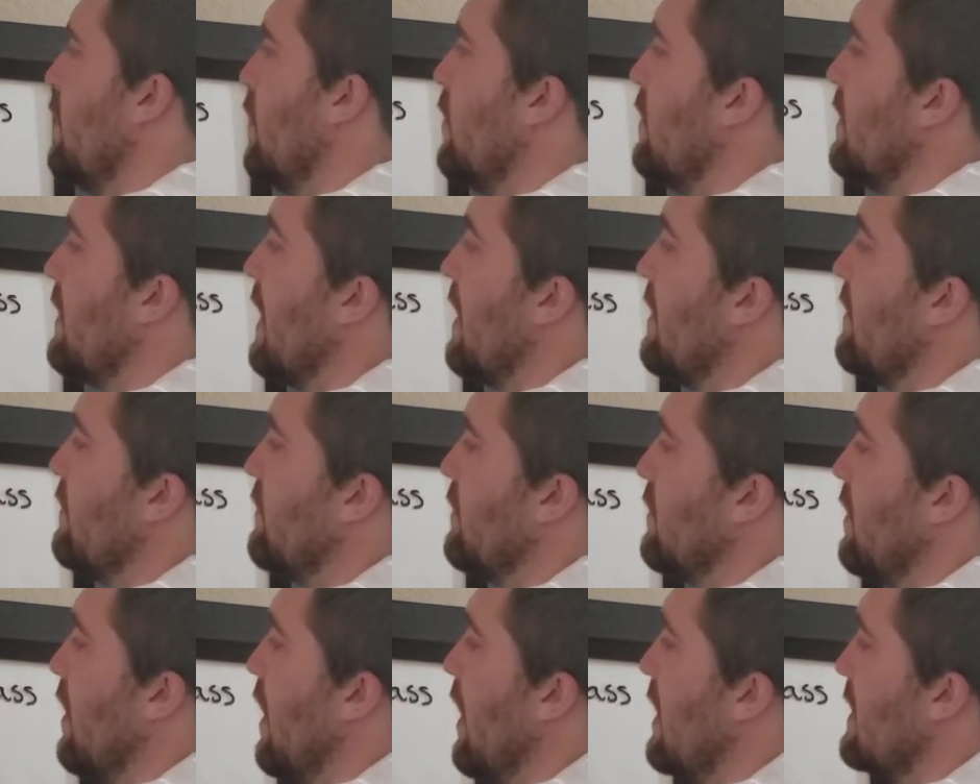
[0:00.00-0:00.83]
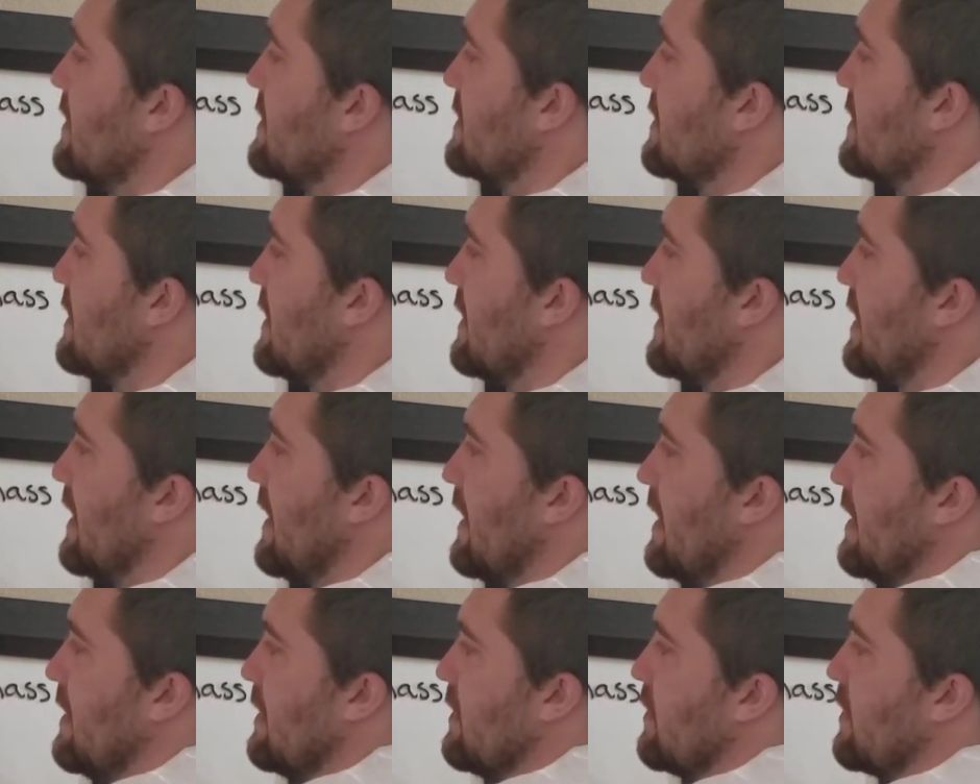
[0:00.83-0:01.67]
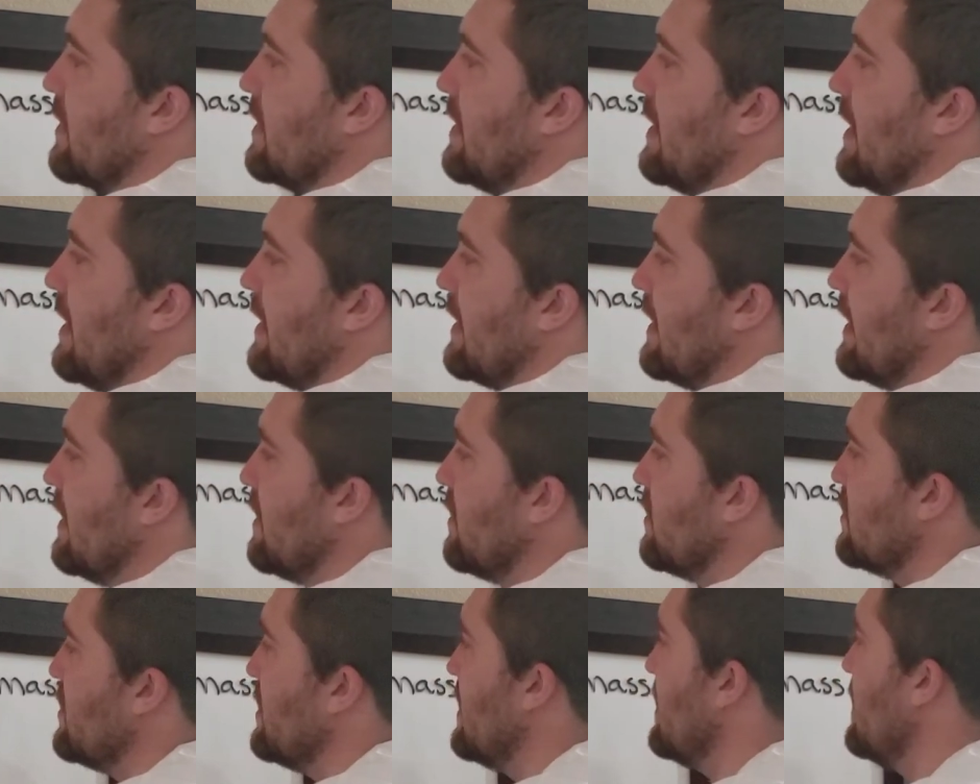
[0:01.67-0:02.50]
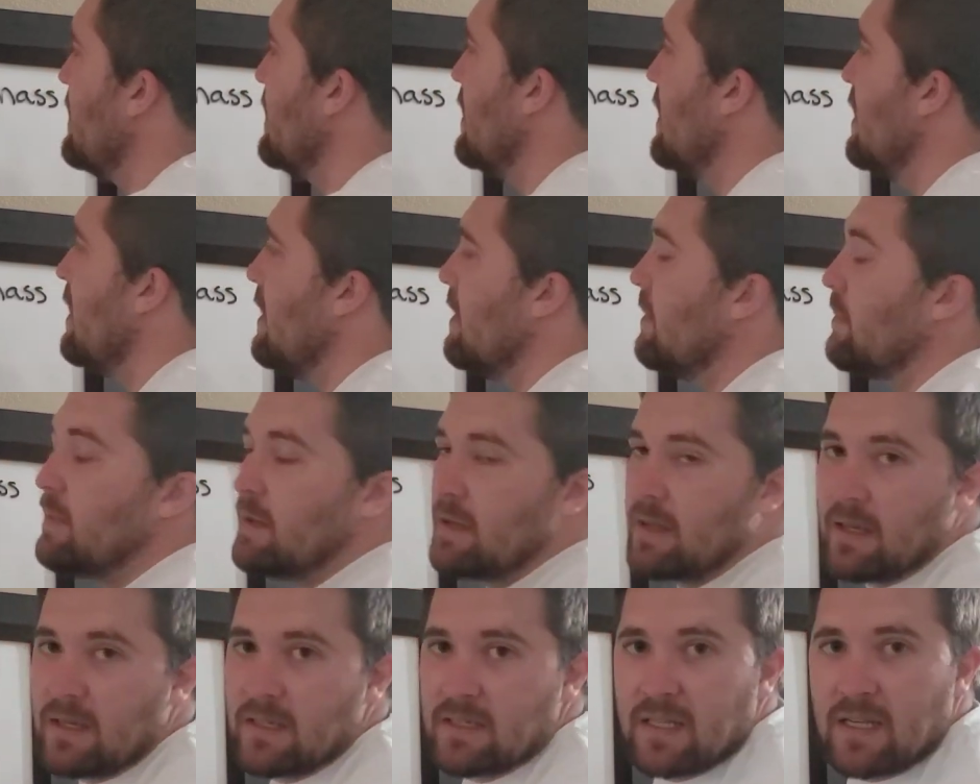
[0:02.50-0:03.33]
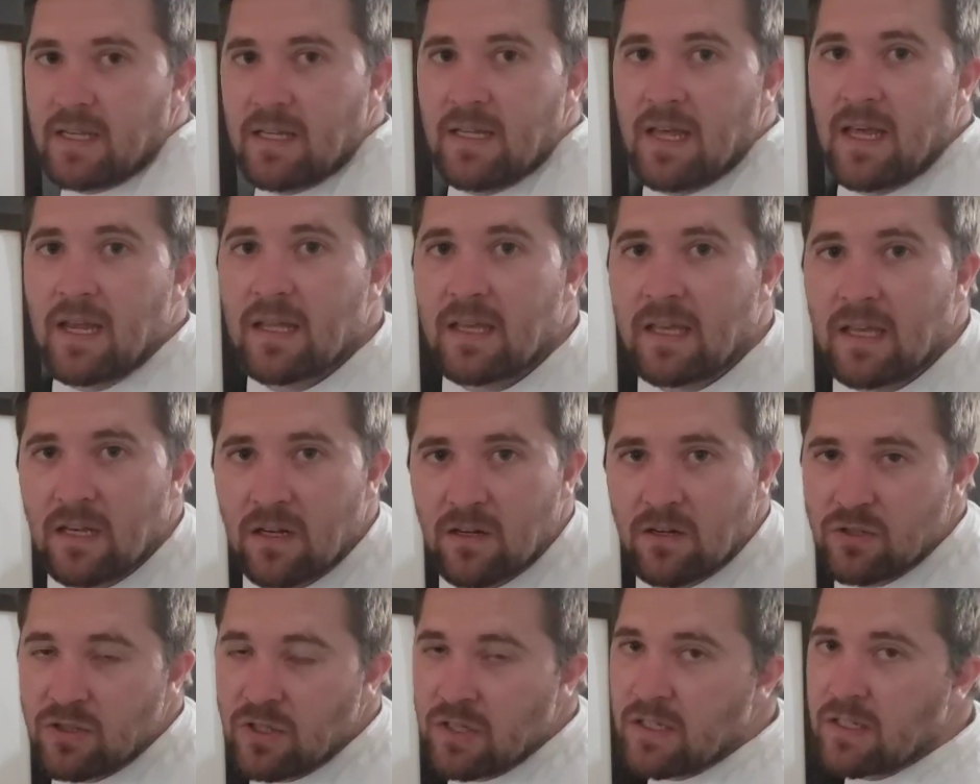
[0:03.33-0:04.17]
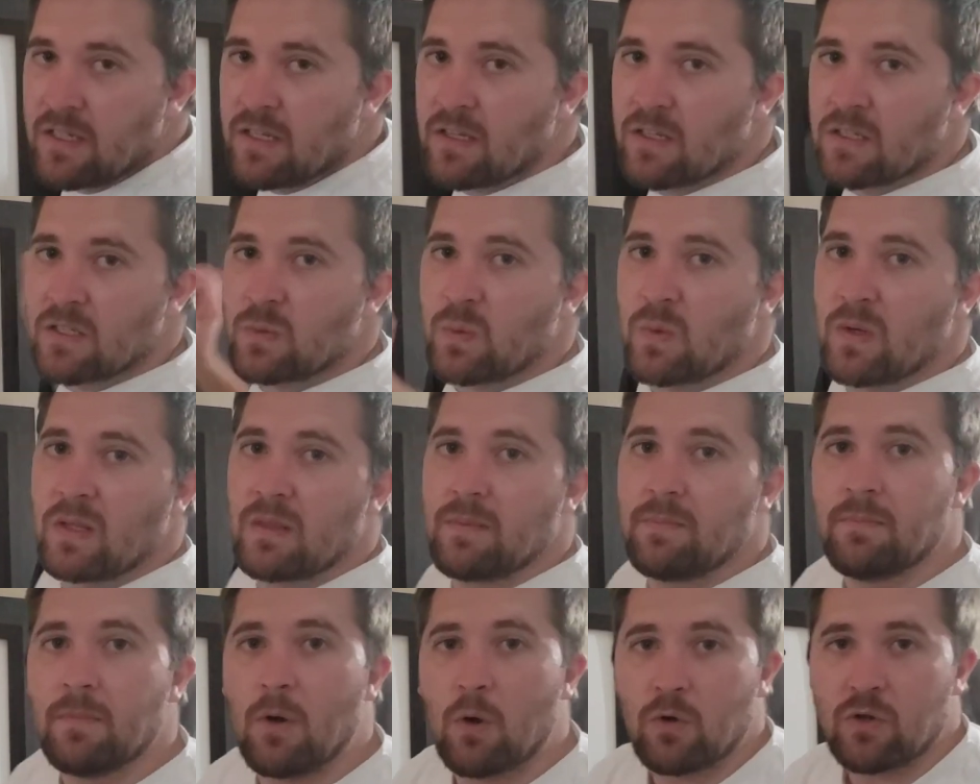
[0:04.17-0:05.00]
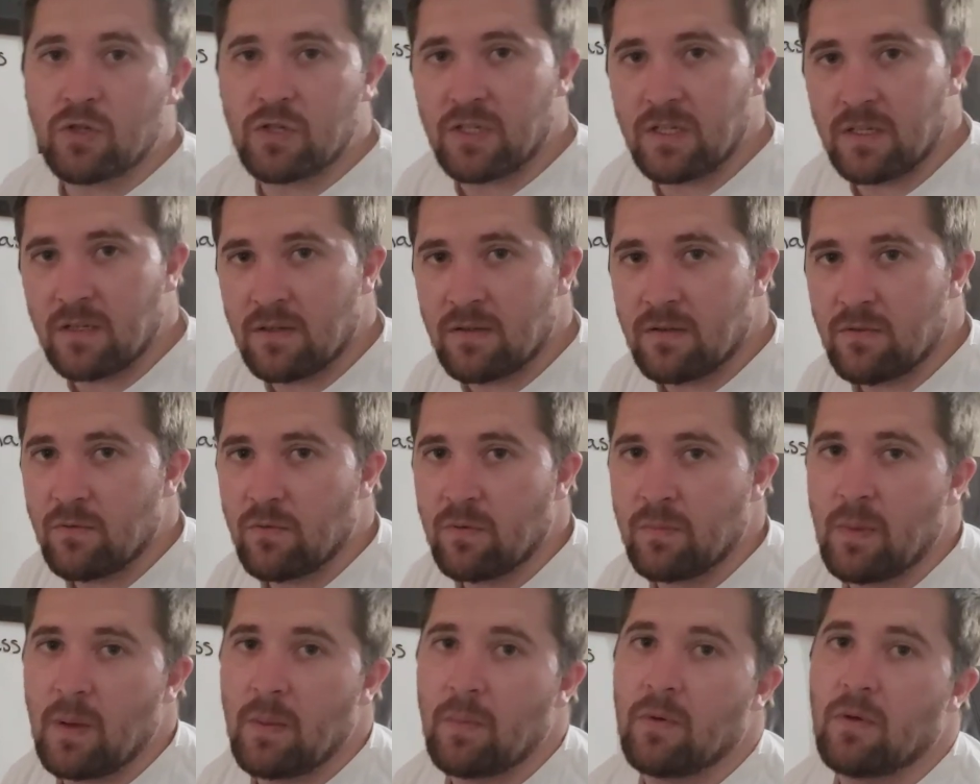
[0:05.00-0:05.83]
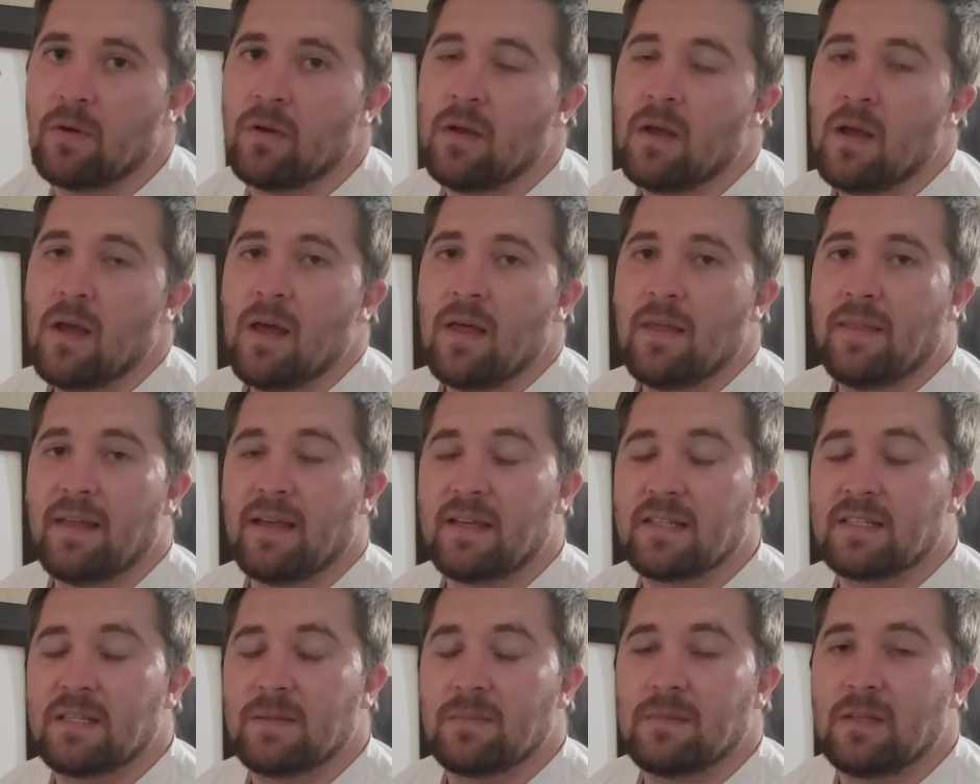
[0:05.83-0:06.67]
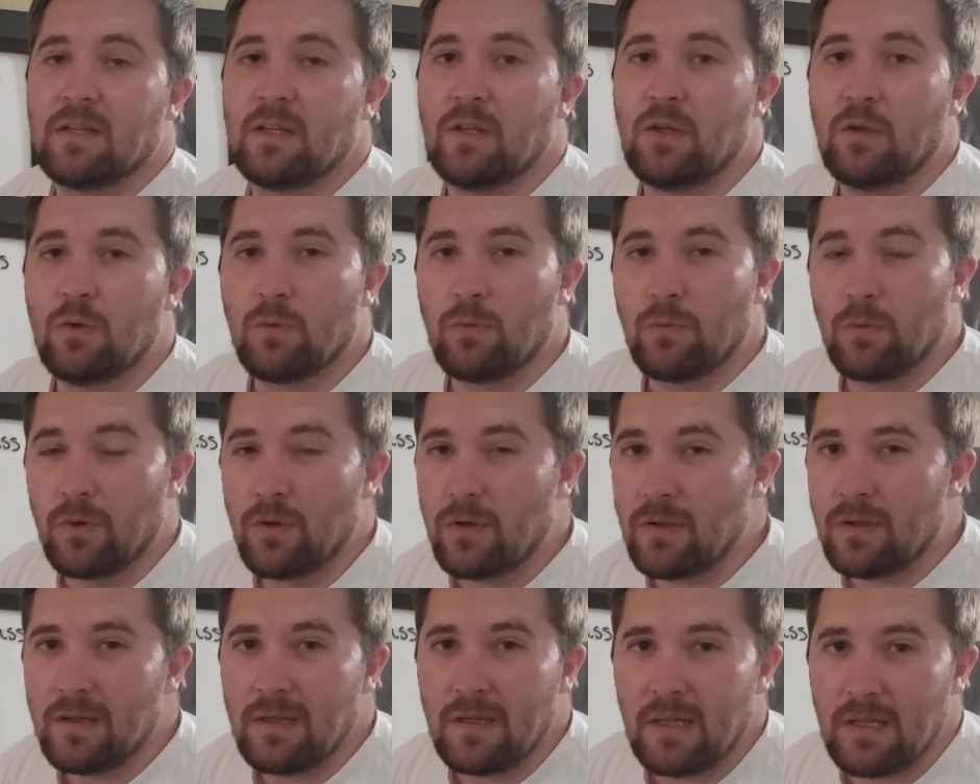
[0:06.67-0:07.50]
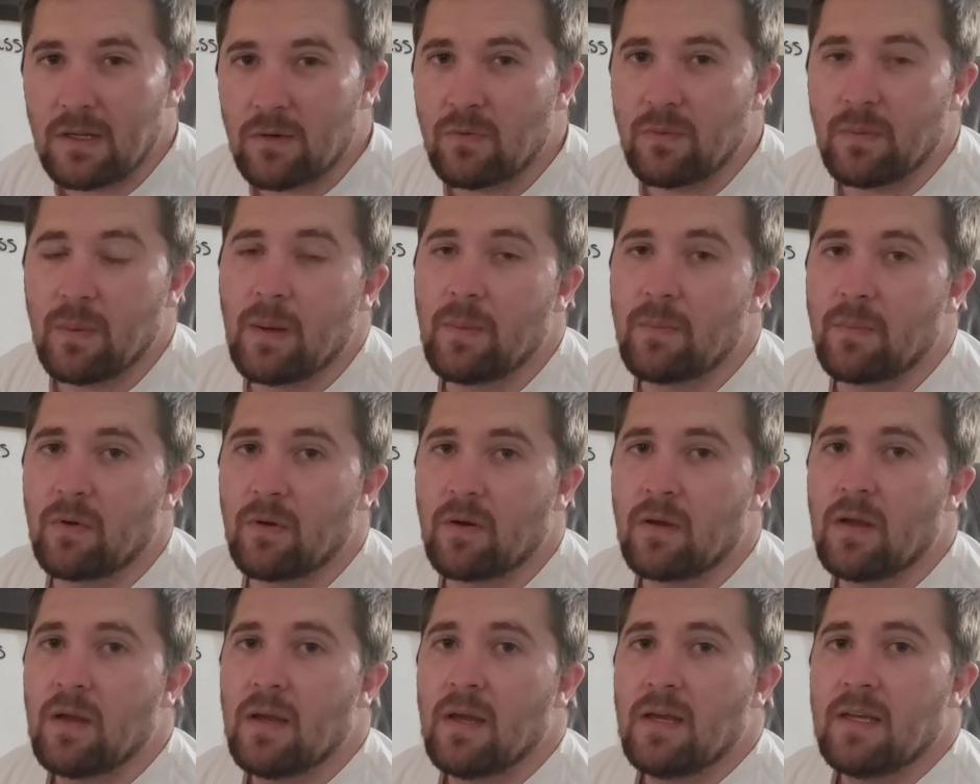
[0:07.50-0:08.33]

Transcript: only have velocity in your kinetic energy because kinetic energy deals with motion. Remember, that's something you really need to remember.